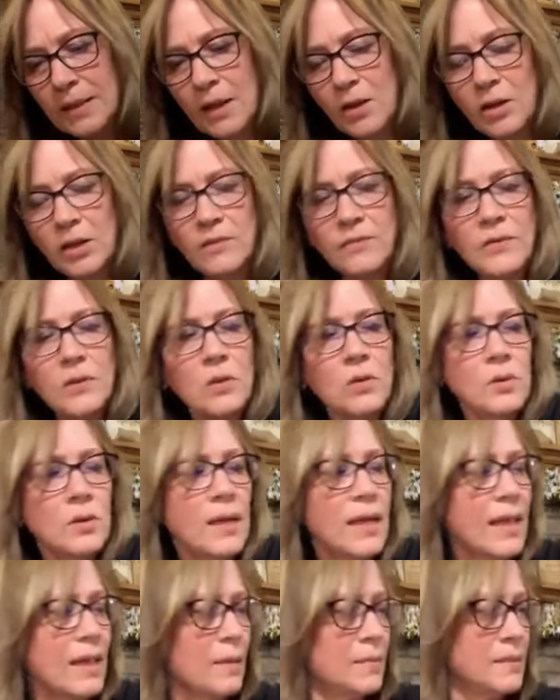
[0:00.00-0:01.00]
Now, if you go
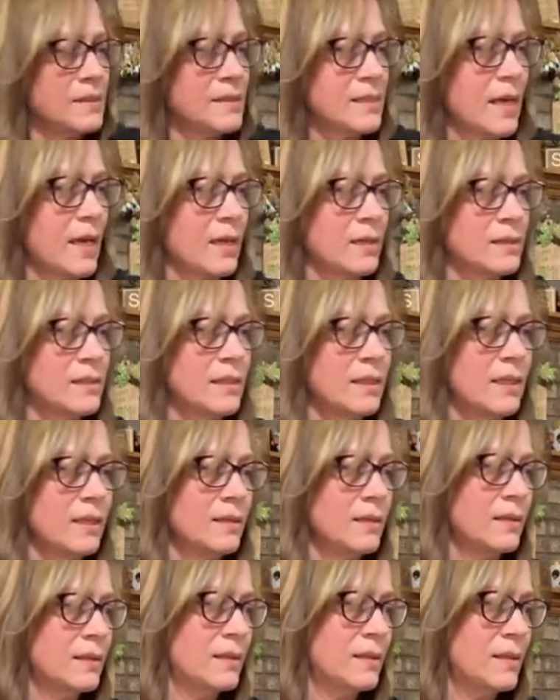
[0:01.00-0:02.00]
to Amazon to
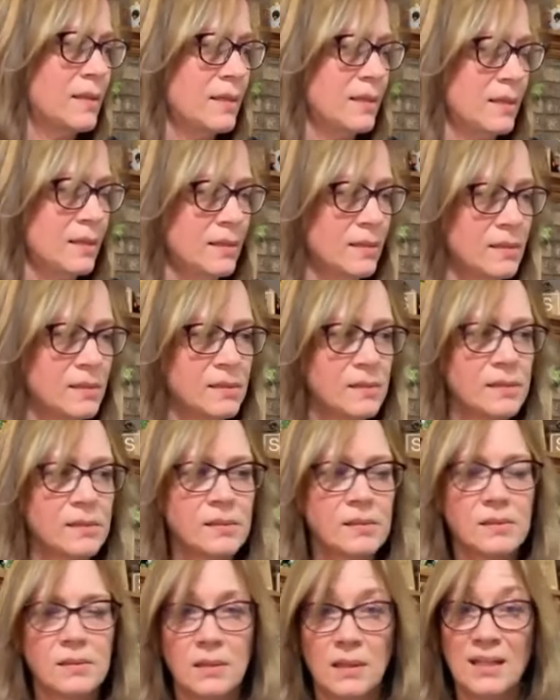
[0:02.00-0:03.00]
get
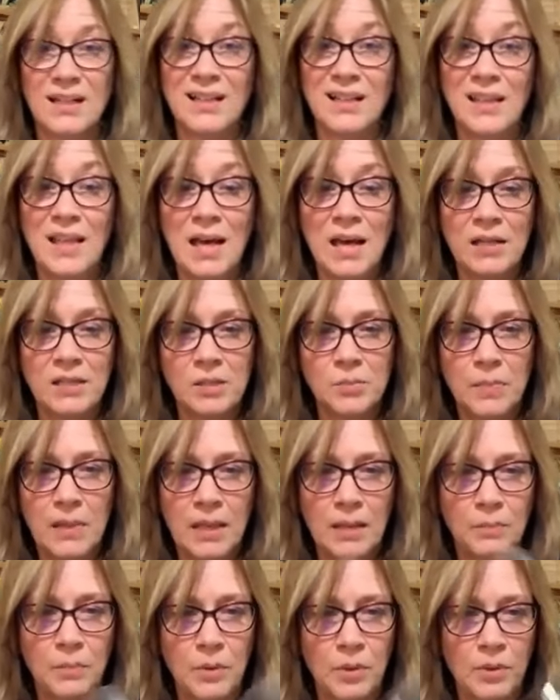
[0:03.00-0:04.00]
this collage
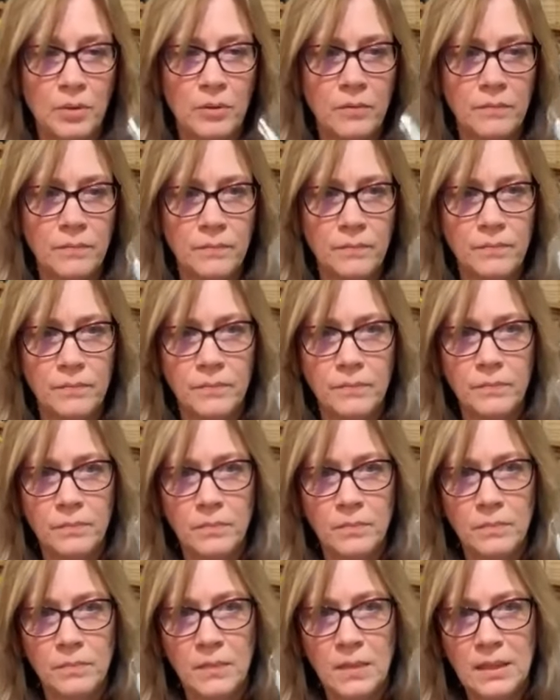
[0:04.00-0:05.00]
paper,
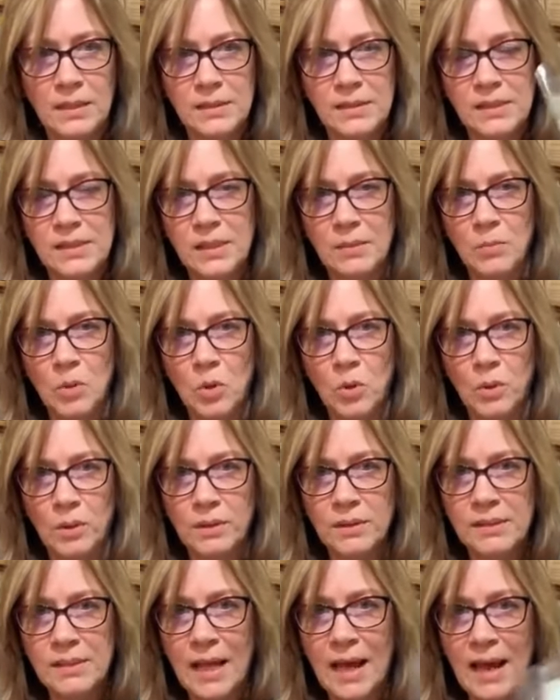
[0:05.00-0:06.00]
it's Tim
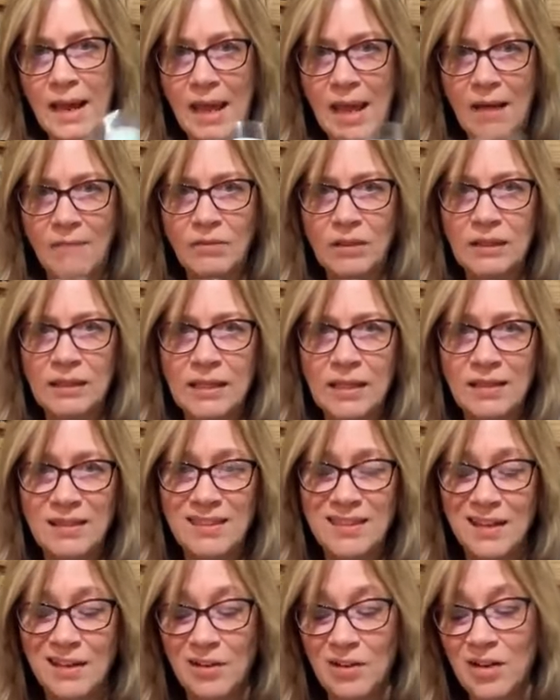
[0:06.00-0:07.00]
Holtz. I have a
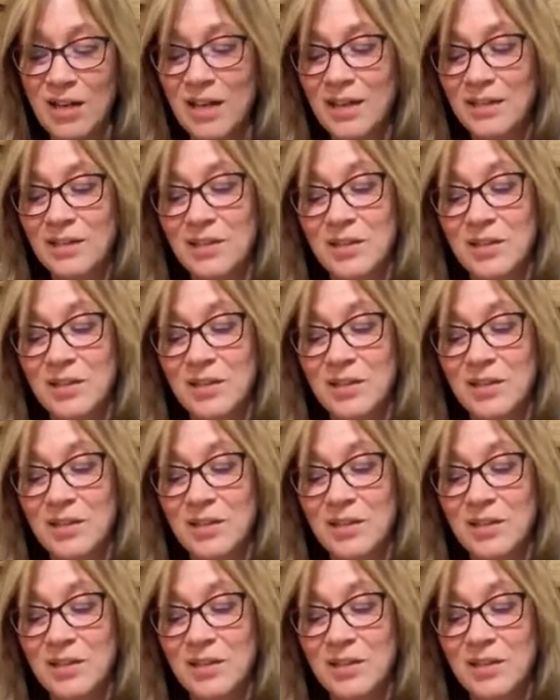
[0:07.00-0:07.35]
link there.